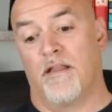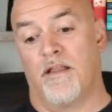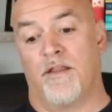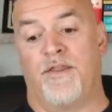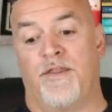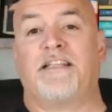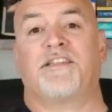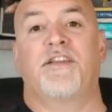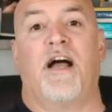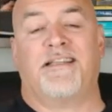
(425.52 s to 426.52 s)
that's
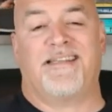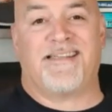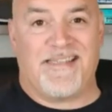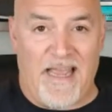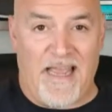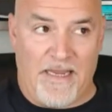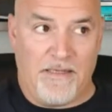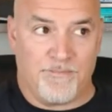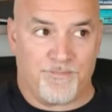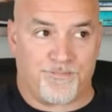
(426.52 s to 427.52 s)
not to
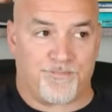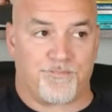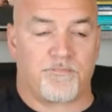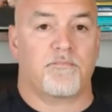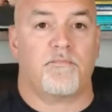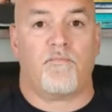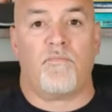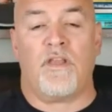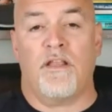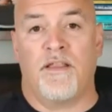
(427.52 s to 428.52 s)
say
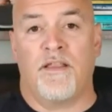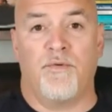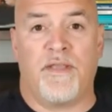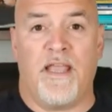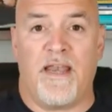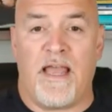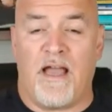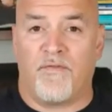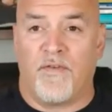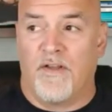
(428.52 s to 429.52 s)
that you can't
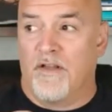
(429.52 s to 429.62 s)
have